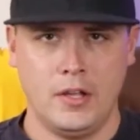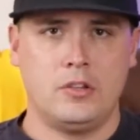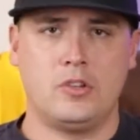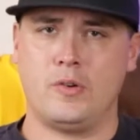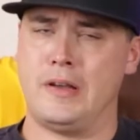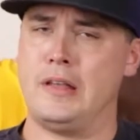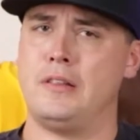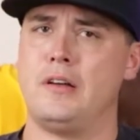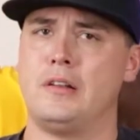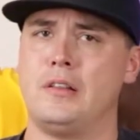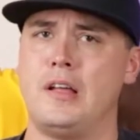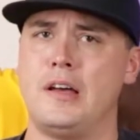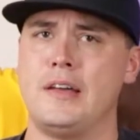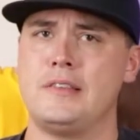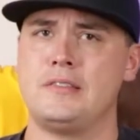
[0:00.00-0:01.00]
You hate long
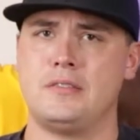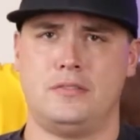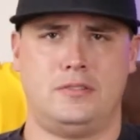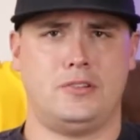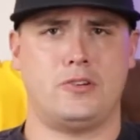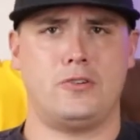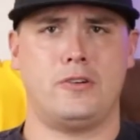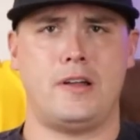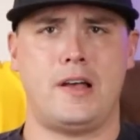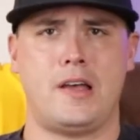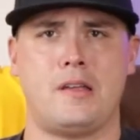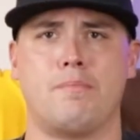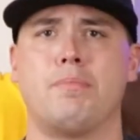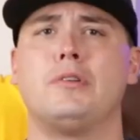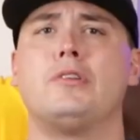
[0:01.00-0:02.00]
lines? So don't
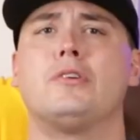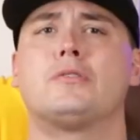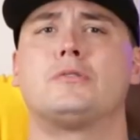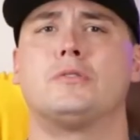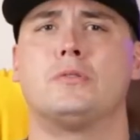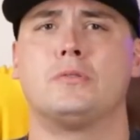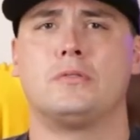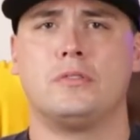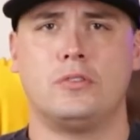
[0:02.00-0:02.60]
I. But look, dude,